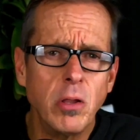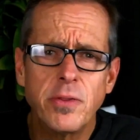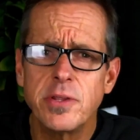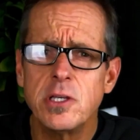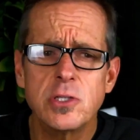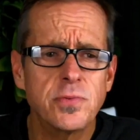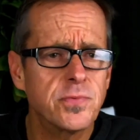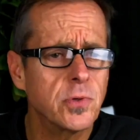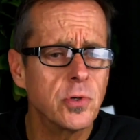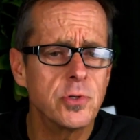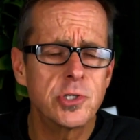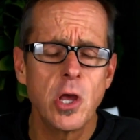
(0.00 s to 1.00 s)
of these
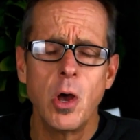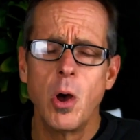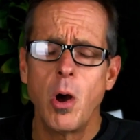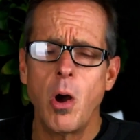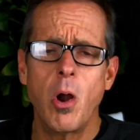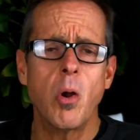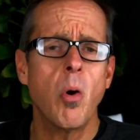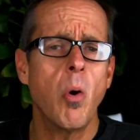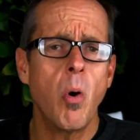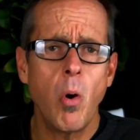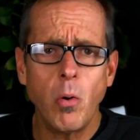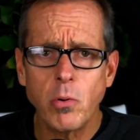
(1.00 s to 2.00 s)
foods are
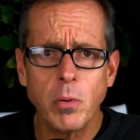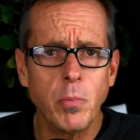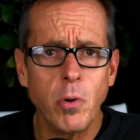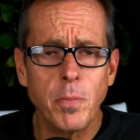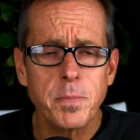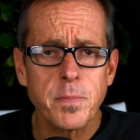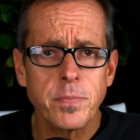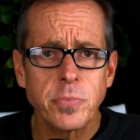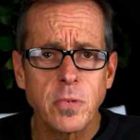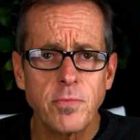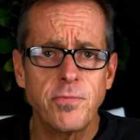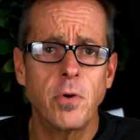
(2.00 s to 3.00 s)
horrible
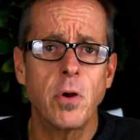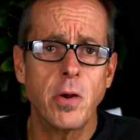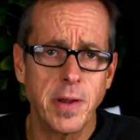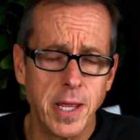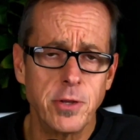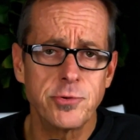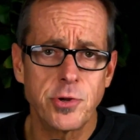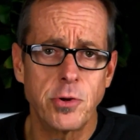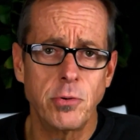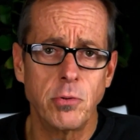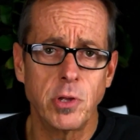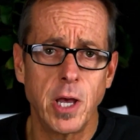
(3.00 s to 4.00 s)
for our
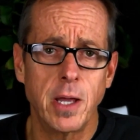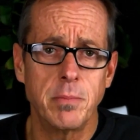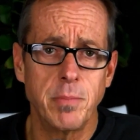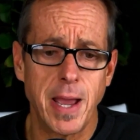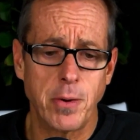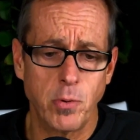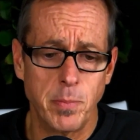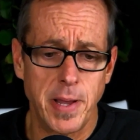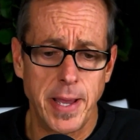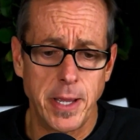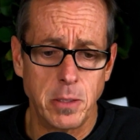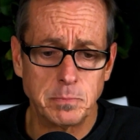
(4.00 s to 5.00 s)
internal gut
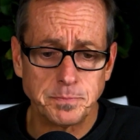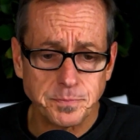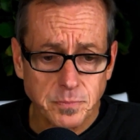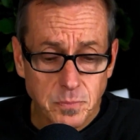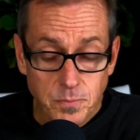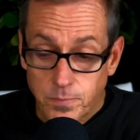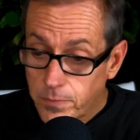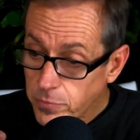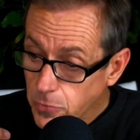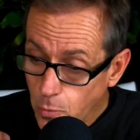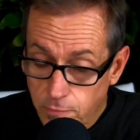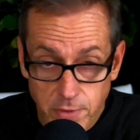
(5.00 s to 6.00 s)
microbiome.
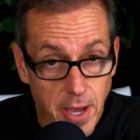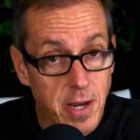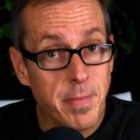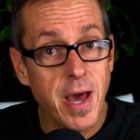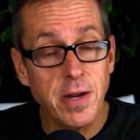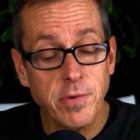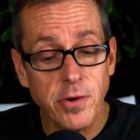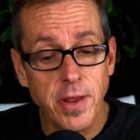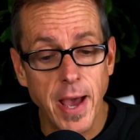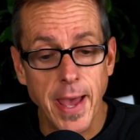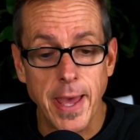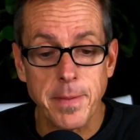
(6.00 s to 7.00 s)
We cut them out of our
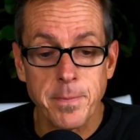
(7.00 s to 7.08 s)
diet.